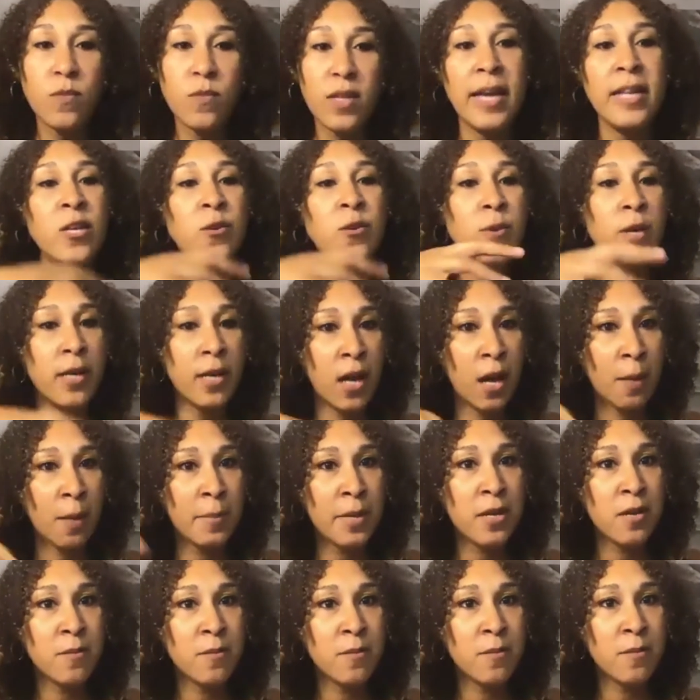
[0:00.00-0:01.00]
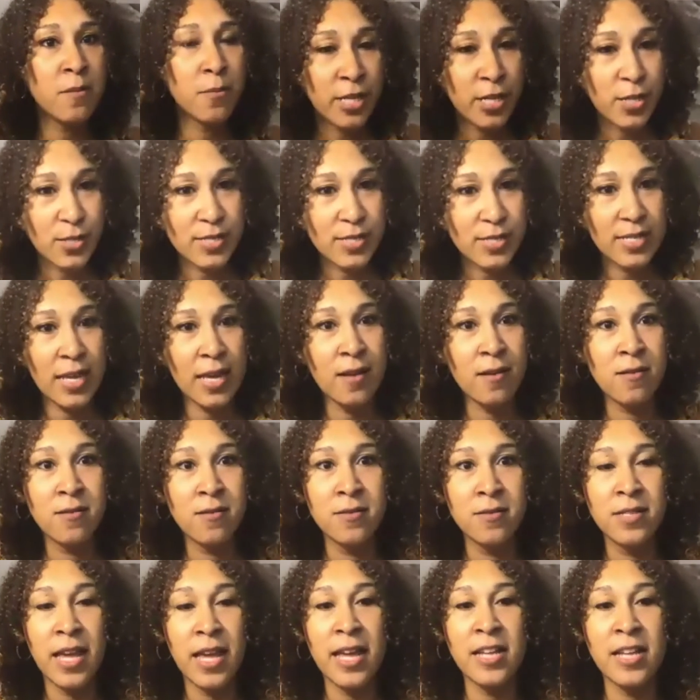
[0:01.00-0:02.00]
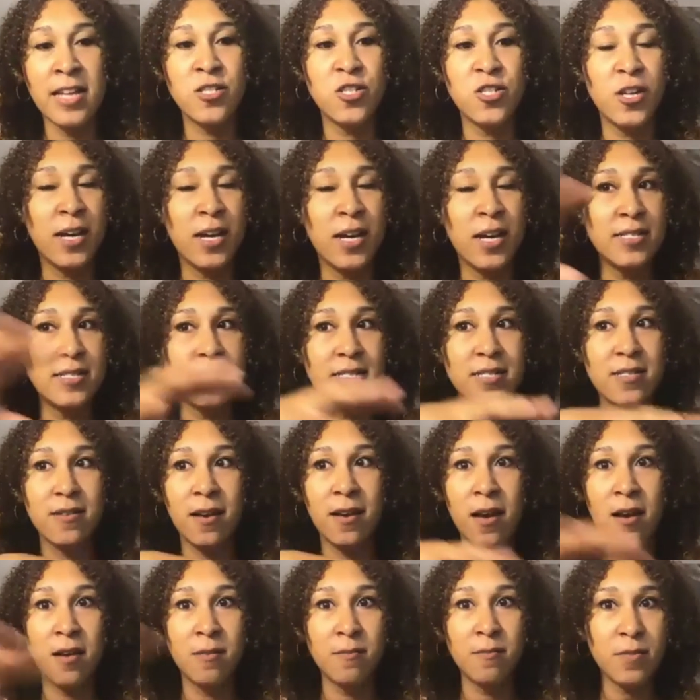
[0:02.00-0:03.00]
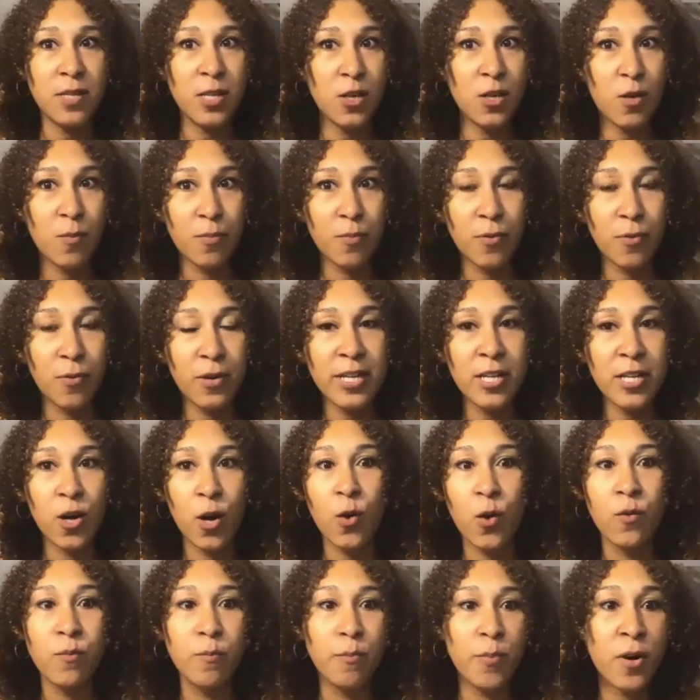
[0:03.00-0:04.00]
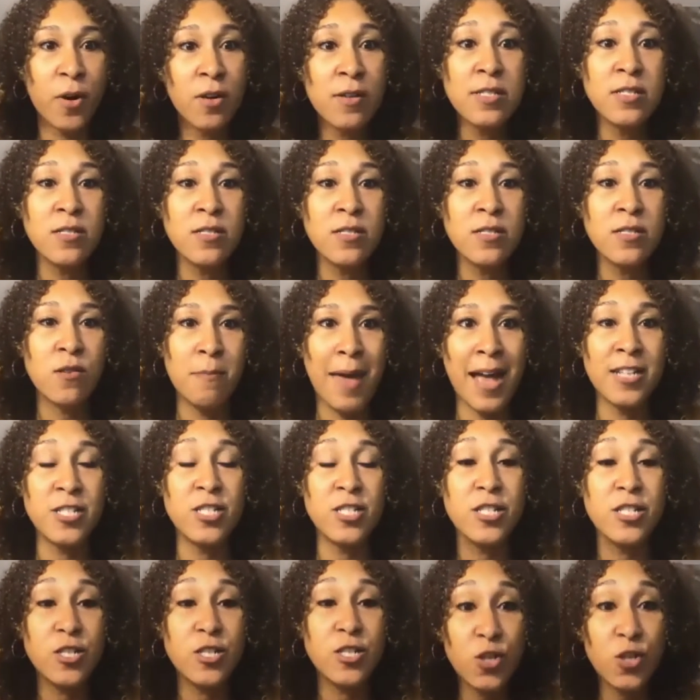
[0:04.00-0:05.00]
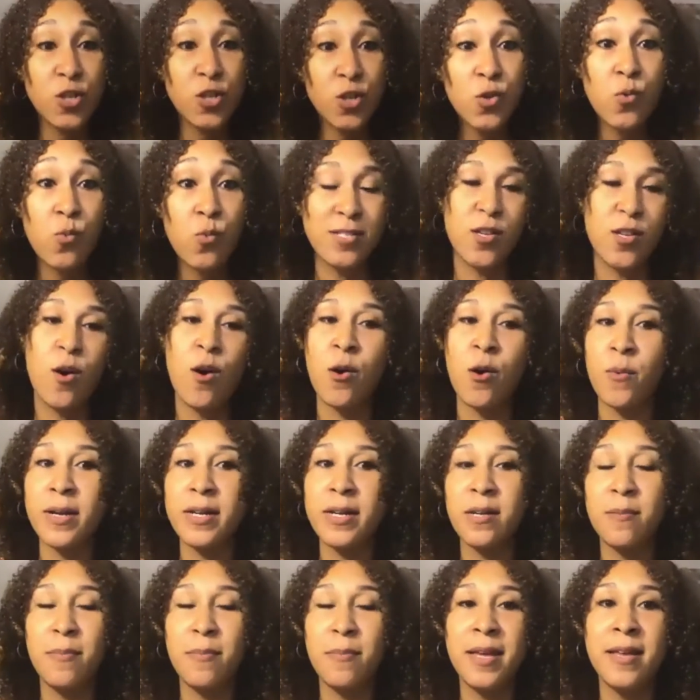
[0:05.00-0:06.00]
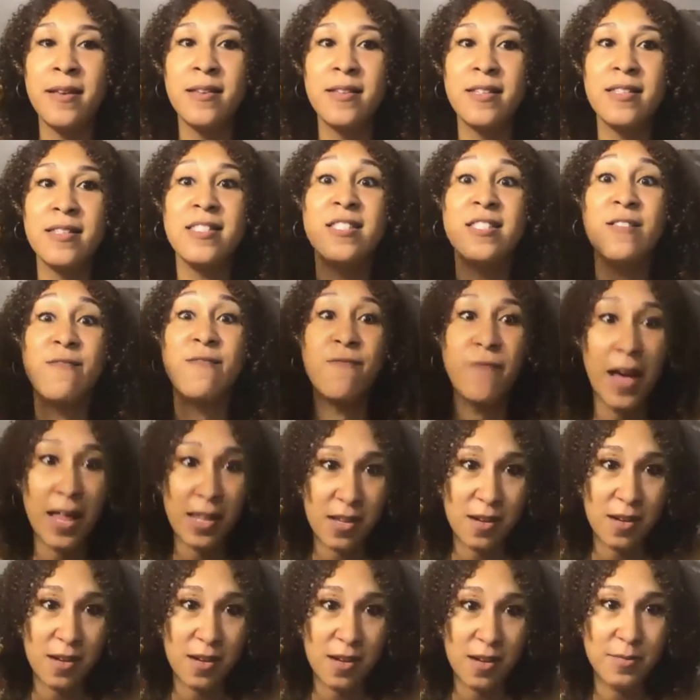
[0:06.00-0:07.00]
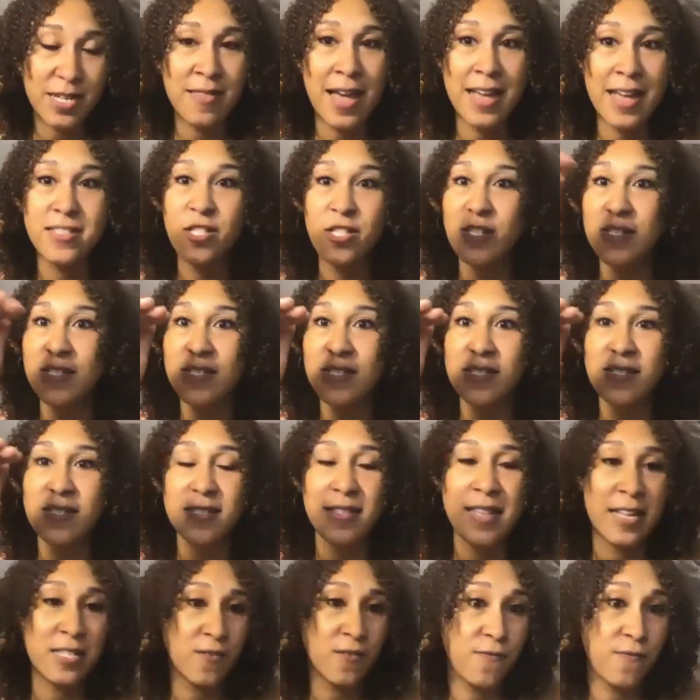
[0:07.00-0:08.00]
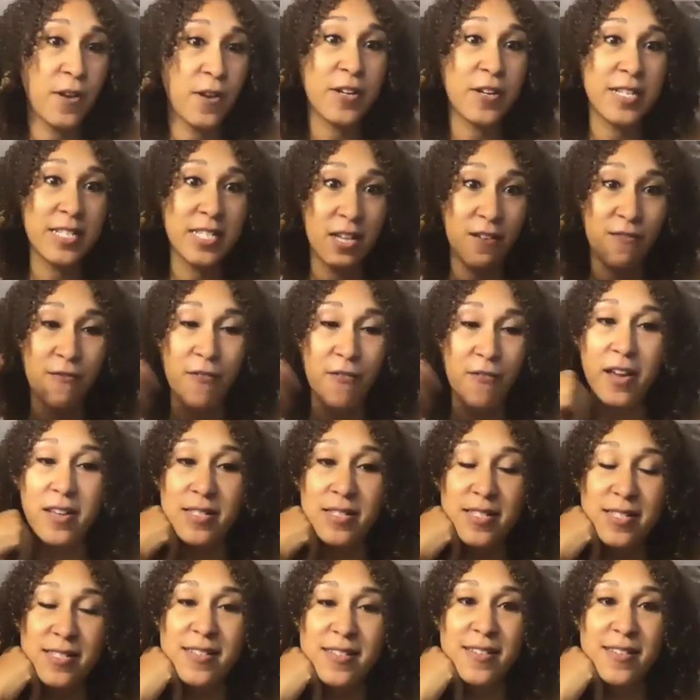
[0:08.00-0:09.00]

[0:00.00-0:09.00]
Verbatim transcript: and you can come in and bring your skills and just um, you know, bring your own personal magic to what's already been developed. And that's just, that's very different.